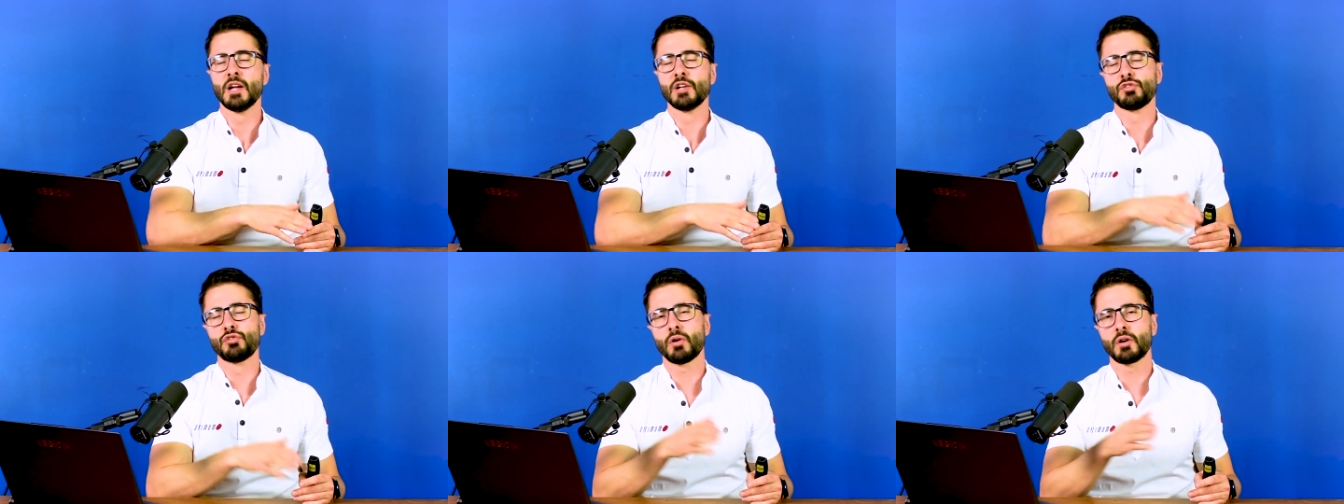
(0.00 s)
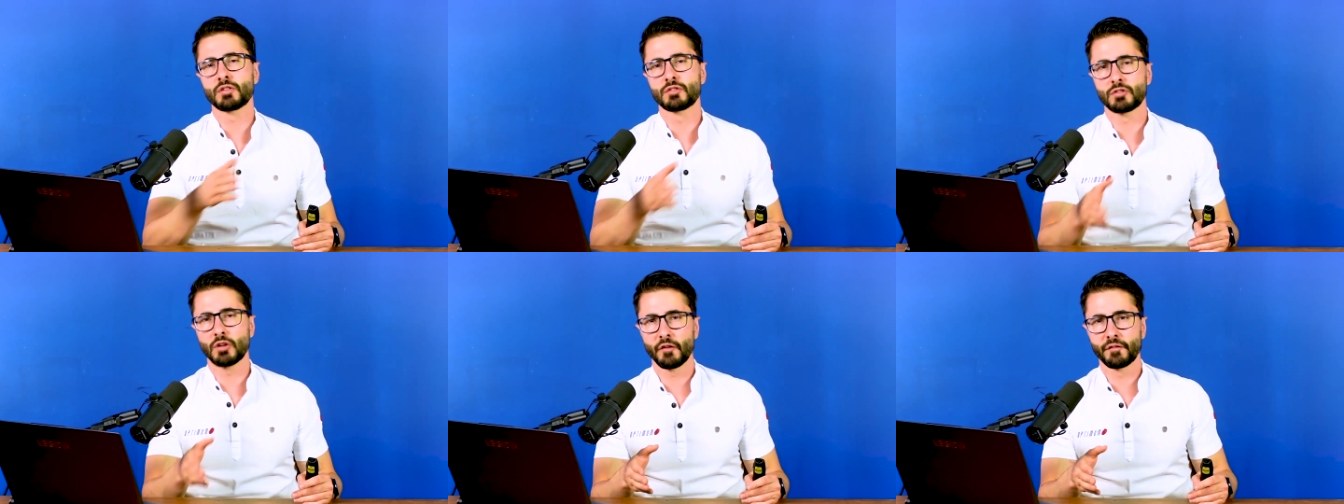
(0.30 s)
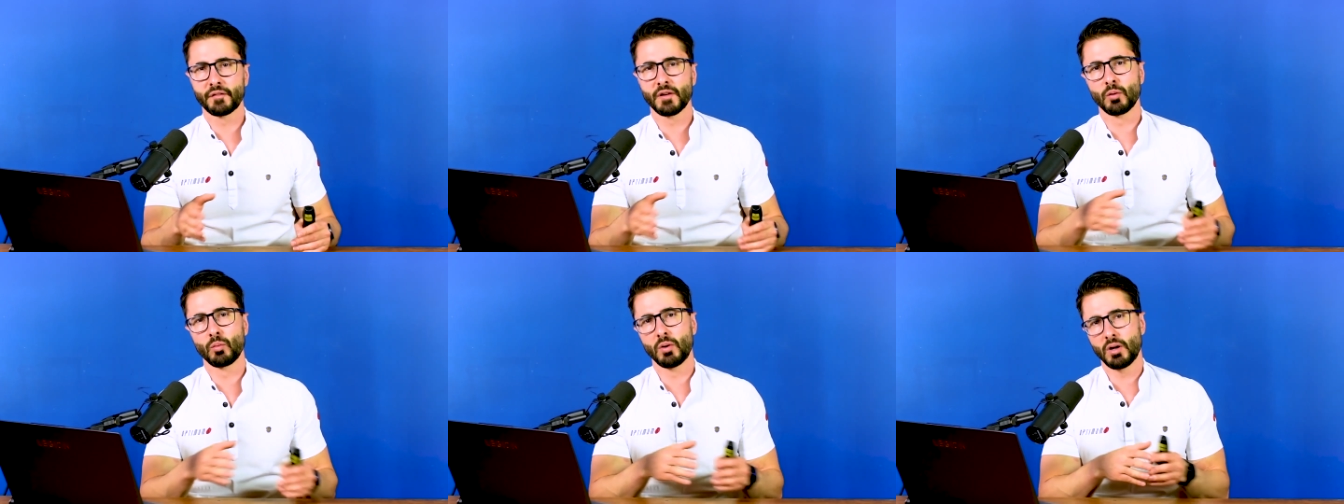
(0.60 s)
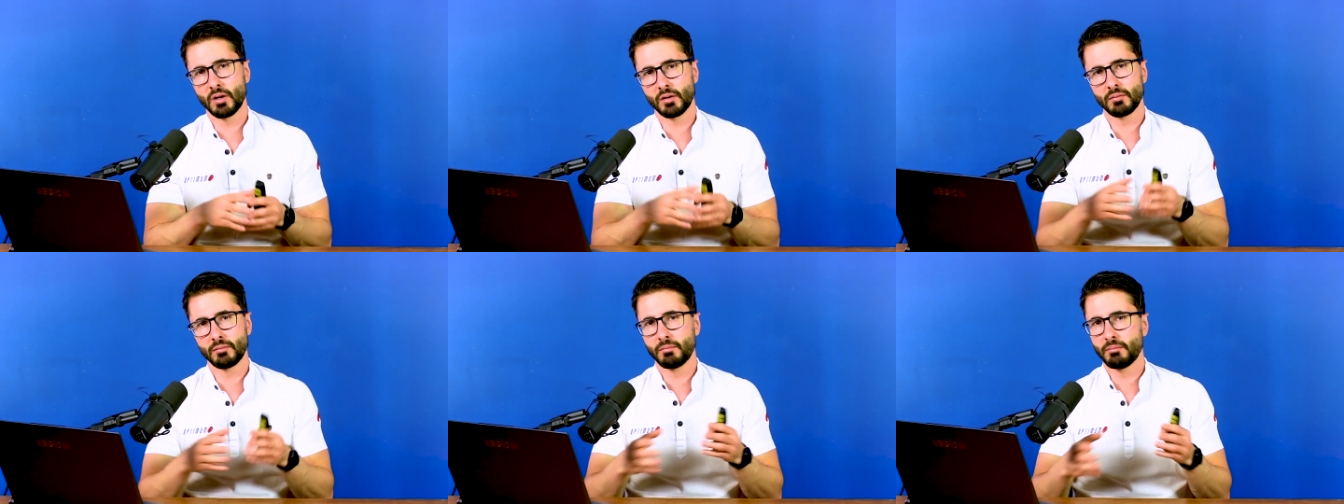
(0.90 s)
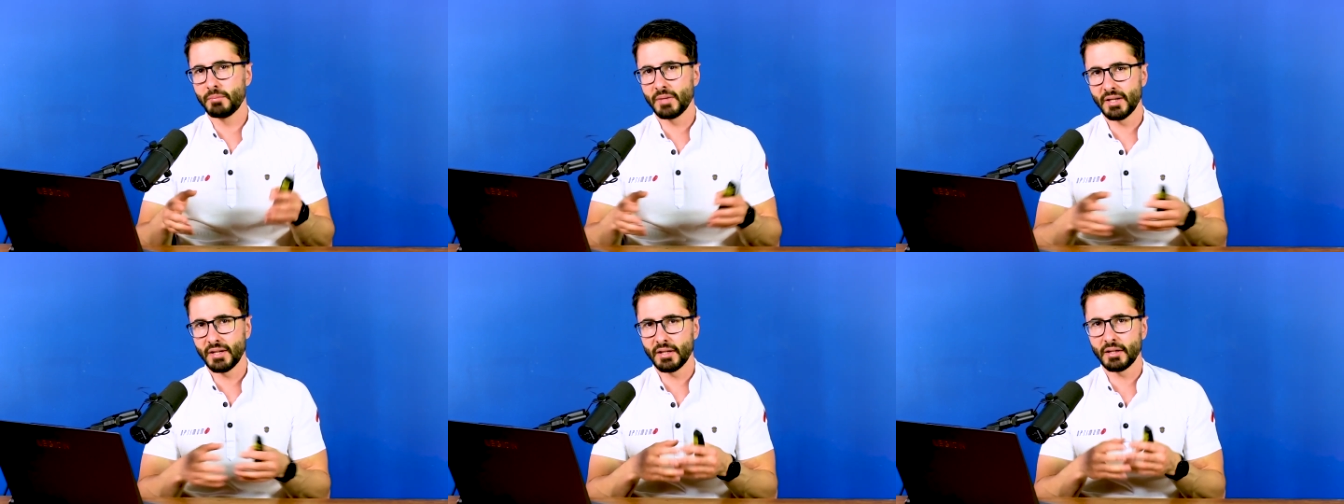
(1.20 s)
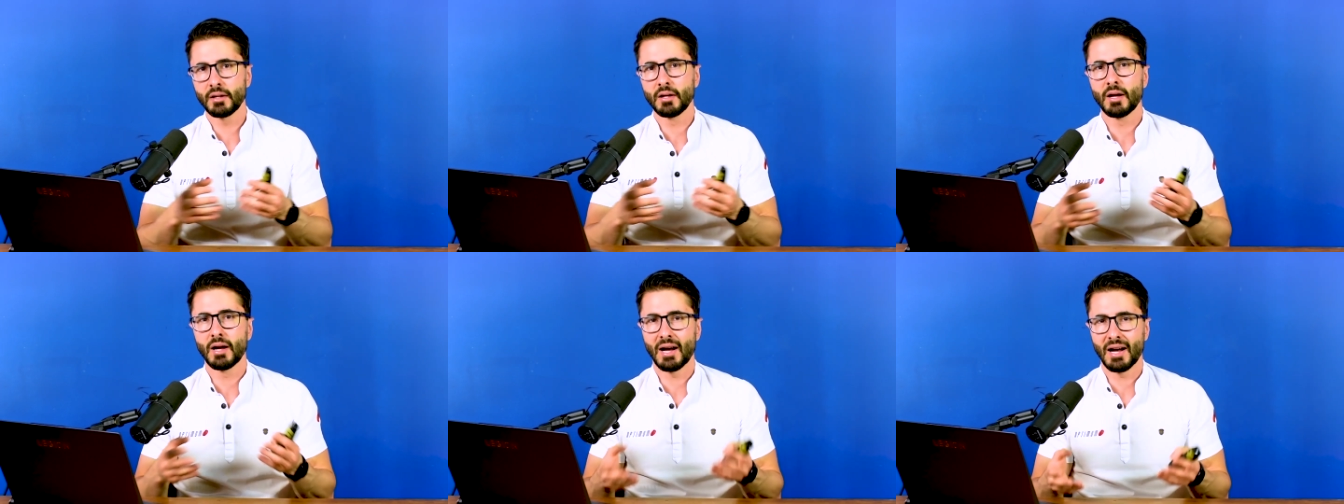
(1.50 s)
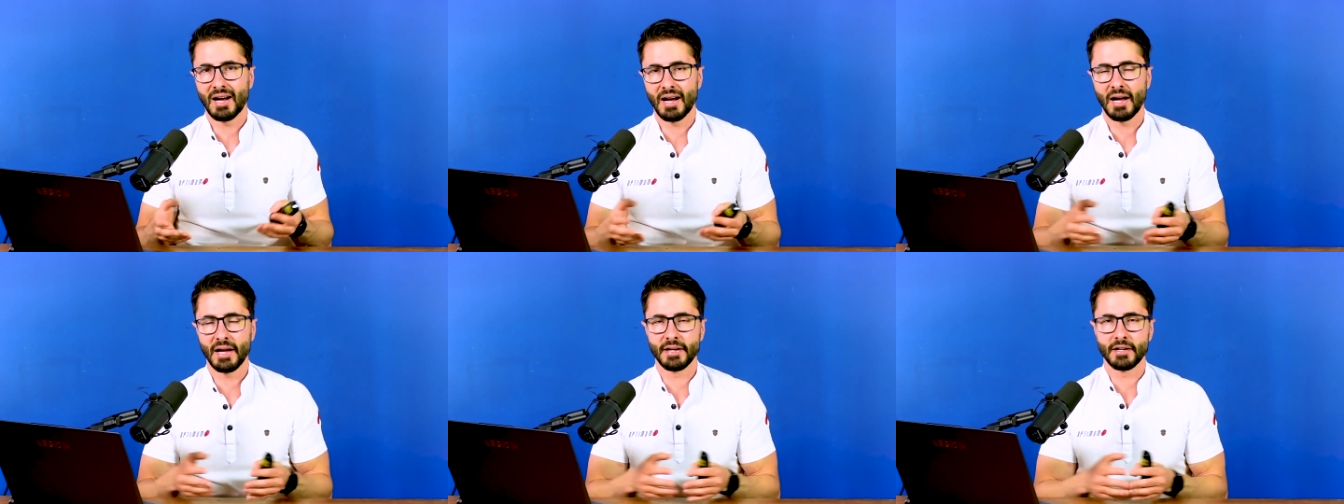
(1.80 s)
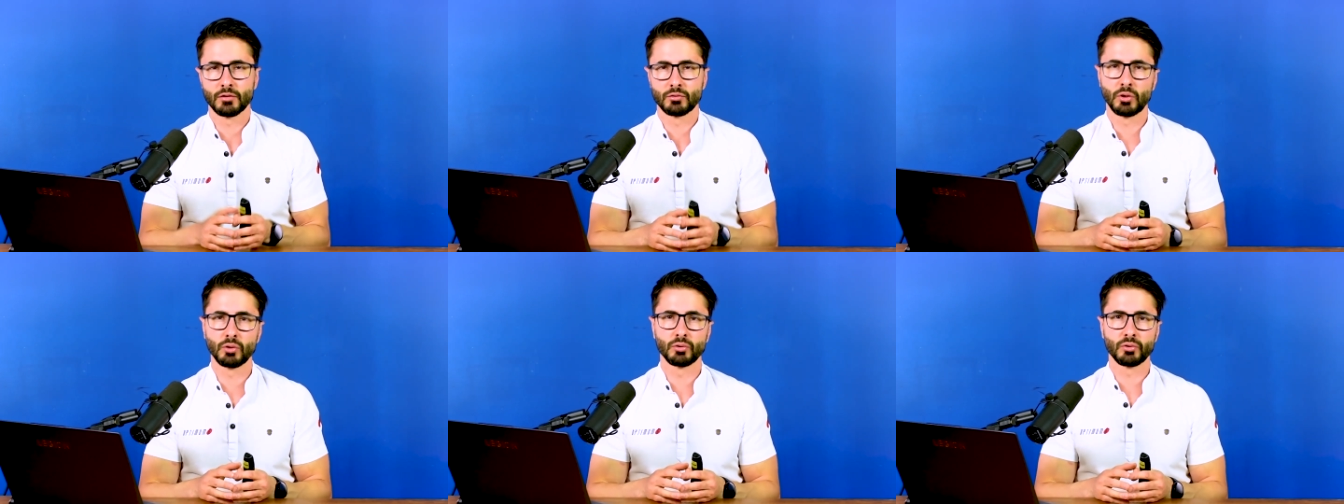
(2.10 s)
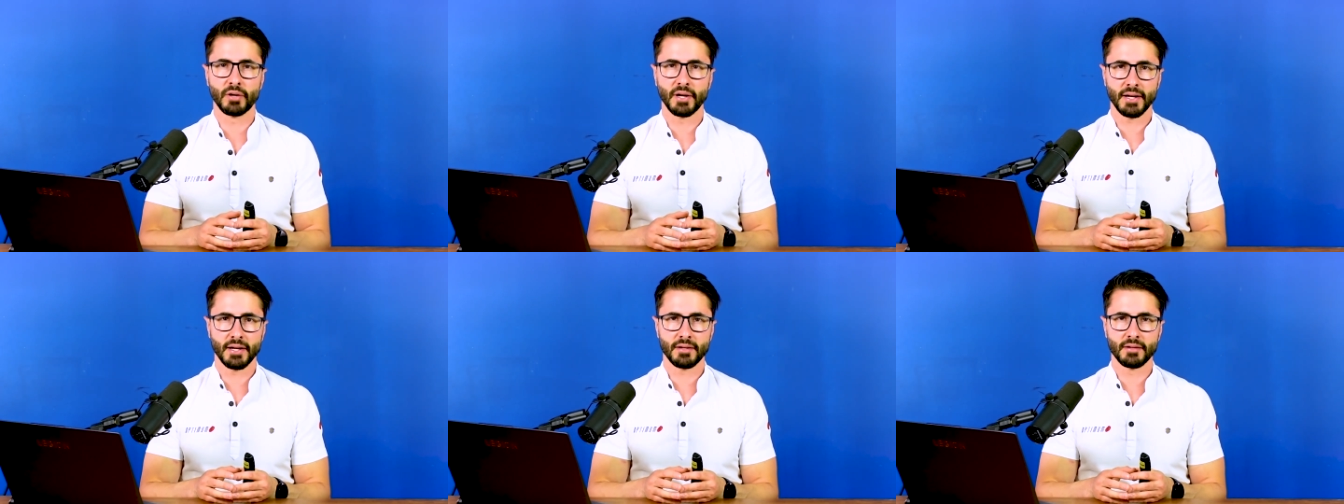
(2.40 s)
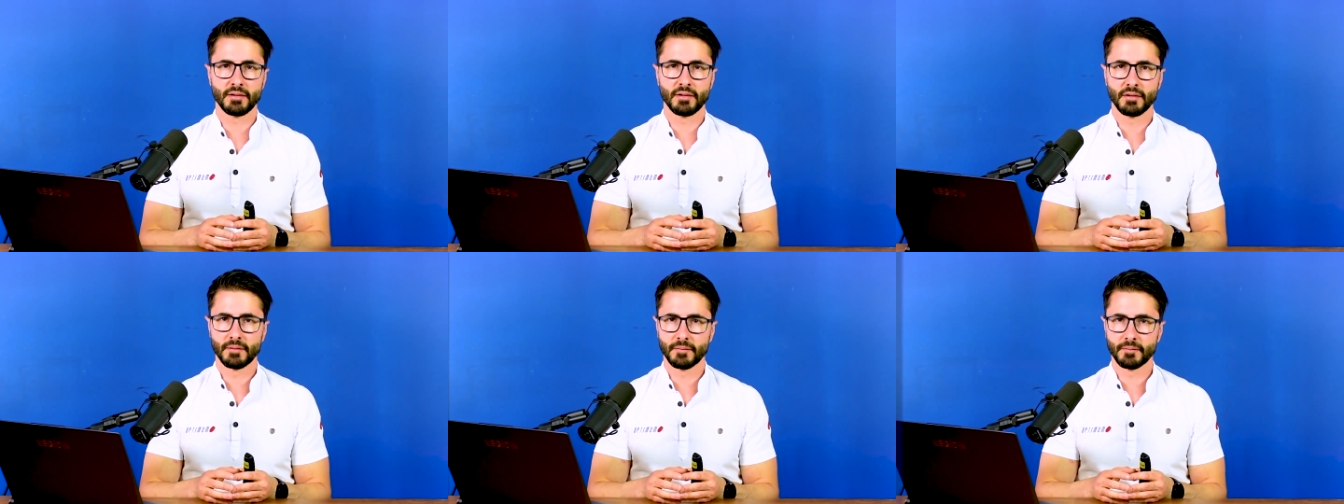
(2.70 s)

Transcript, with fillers: to a softer one, meaning a higher roll gradient.